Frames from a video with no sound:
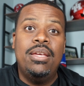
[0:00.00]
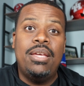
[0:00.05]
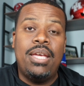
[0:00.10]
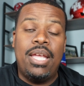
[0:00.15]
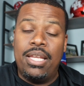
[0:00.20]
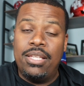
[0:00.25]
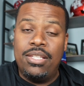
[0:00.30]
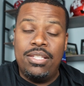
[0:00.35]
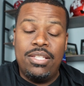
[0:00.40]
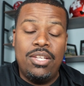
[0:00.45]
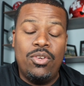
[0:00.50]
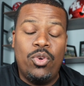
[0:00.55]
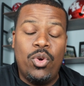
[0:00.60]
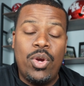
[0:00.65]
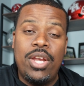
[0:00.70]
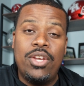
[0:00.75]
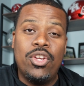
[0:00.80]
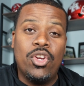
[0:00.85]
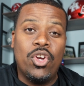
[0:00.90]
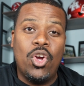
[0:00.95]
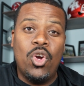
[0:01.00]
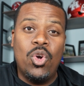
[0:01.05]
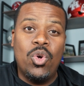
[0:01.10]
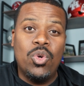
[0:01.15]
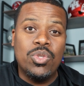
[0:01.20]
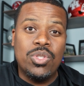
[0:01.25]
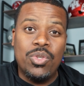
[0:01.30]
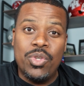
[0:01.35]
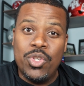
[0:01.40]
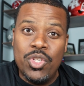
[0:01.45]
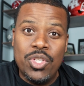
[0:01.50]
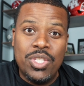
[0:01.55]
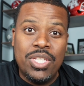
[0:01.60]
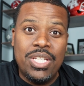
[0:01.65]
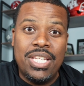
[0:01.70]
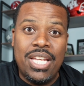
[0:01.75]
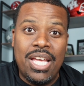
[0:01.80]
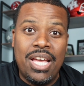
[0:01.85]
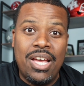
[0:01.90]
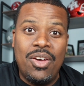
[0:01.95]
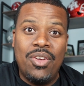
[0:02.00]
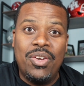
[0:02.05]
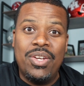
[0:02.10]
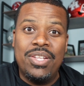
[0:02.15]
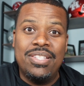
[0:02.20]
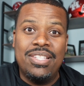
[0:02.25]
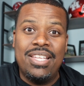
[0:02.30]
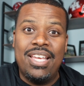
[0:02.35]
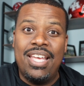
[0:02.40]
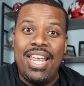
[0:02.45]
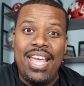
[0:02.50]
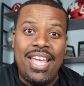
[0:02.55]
And it's creating your goals, or you're sitting down and saying,